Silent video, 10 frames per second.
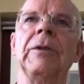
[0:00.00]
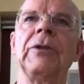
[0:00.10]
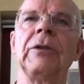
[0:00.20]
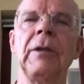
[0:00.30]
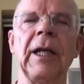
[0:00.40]

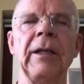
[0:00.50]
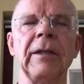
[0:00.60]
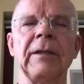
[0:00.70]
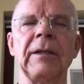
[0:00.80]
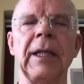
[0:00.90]
We should
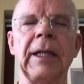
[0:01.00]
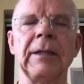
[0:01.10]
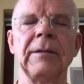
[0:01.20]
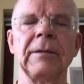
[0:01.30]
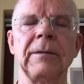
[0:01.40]

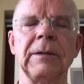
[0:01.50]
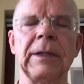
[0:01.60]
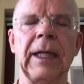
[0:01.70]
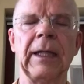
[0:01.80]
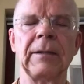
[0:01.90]
understand
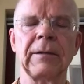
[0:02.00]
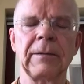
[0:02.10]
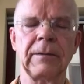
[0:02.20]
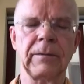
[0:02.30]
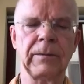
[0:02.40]
that